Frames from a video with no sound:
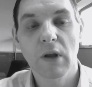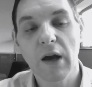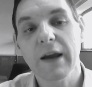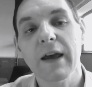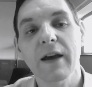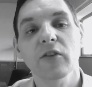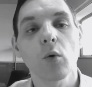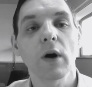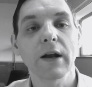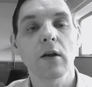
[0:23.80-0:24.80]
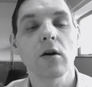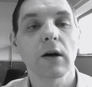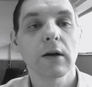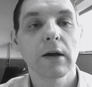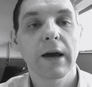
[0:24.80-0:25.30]
I get asked quite a lot
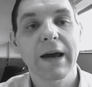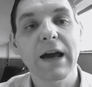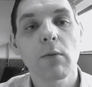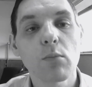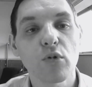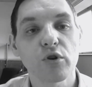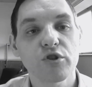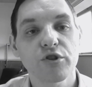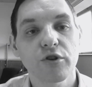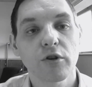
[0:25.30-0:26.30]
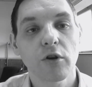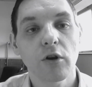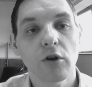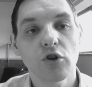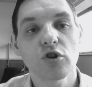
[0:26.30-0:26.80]
how much
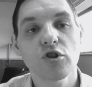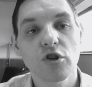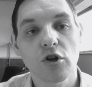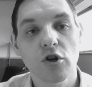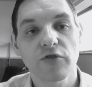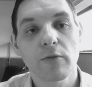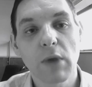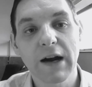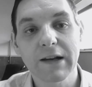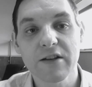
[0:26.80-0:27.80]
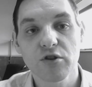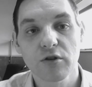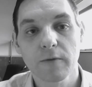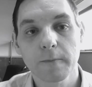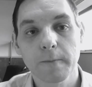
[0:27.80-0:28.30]
you should charge for mileage
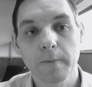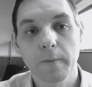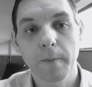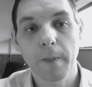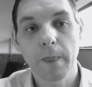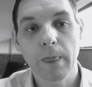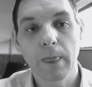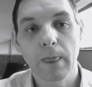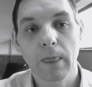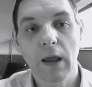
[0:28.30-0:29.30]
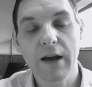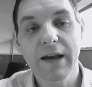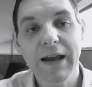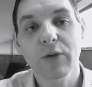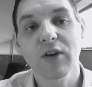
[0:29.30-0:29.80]
and
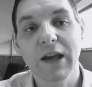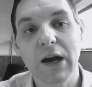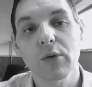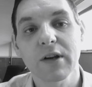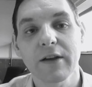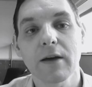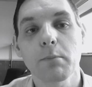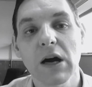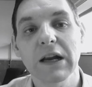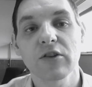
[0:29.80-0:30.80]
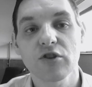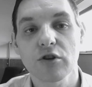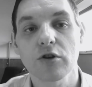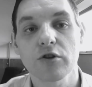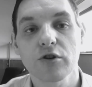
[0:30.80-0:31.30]
how to calculate that mileage
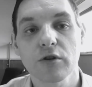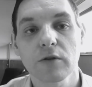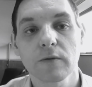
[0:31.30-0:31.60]
charge.